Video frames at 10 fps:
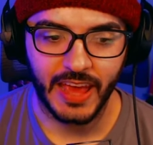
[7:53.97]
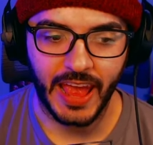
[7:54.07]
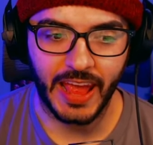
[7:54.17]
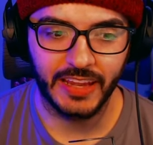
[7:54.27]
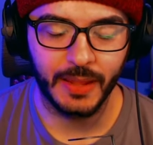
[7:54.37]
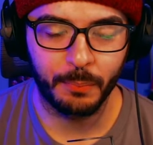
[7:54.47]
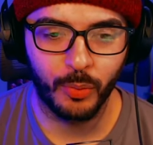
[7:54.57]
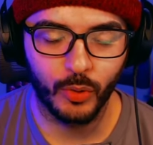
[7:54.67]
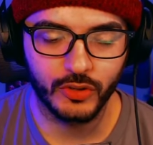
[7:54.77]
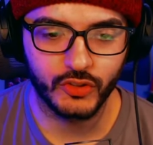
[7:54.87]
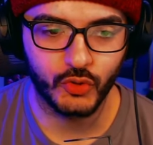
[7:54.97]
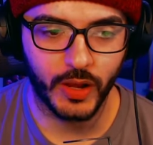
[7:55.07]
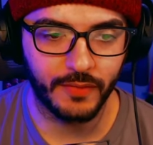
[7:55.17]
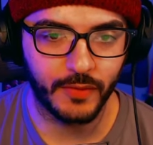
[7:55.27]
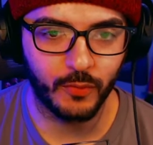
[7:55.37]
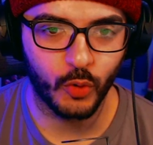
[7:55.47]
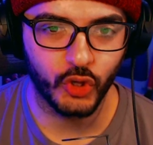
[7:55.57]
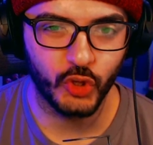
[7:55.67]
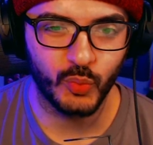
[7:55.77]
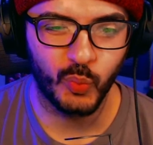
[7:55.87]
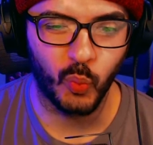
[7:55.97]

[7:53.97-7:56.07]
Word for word: And it pours gravy for you?